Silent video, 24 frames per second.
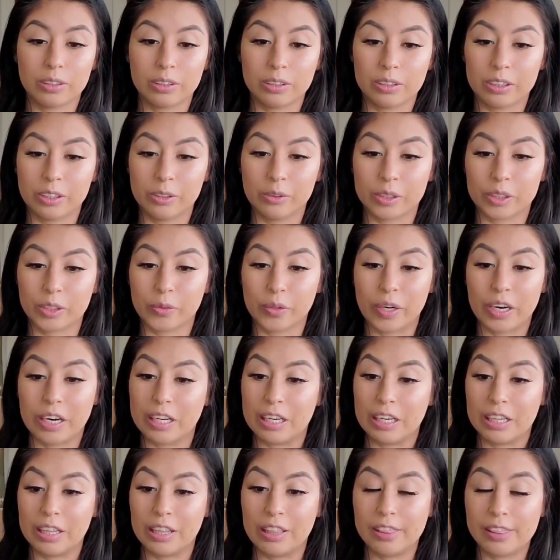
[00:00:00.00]
He was
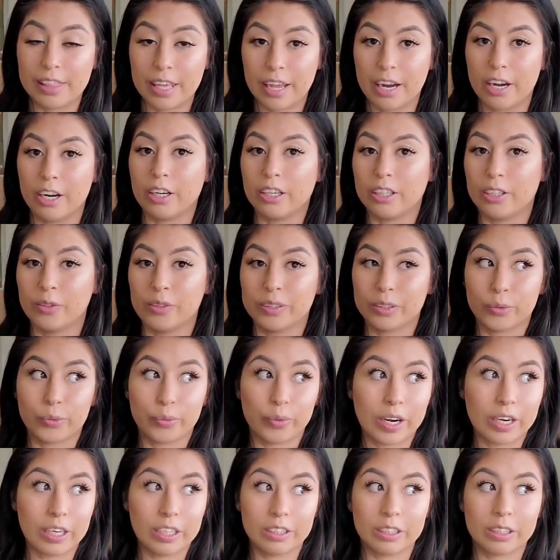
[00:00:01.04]
already there. He was
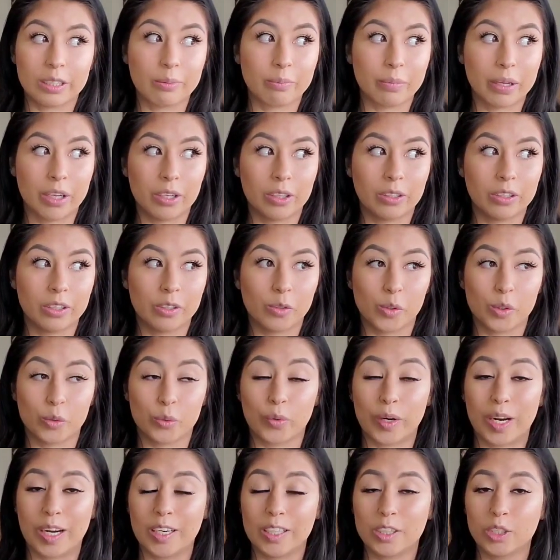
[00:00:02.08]
ready to come out. He was
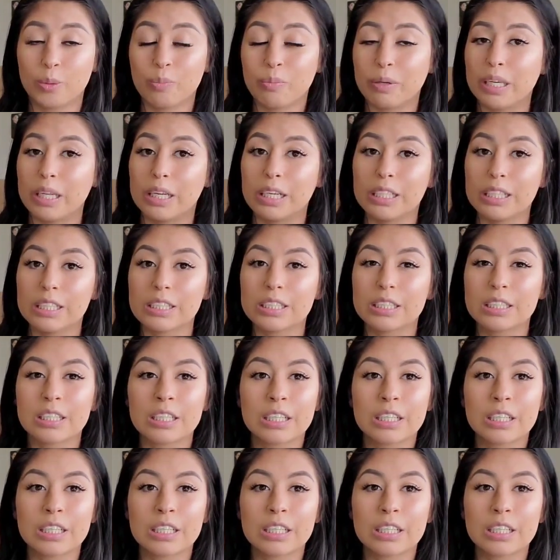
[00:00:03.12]
ready to meet us.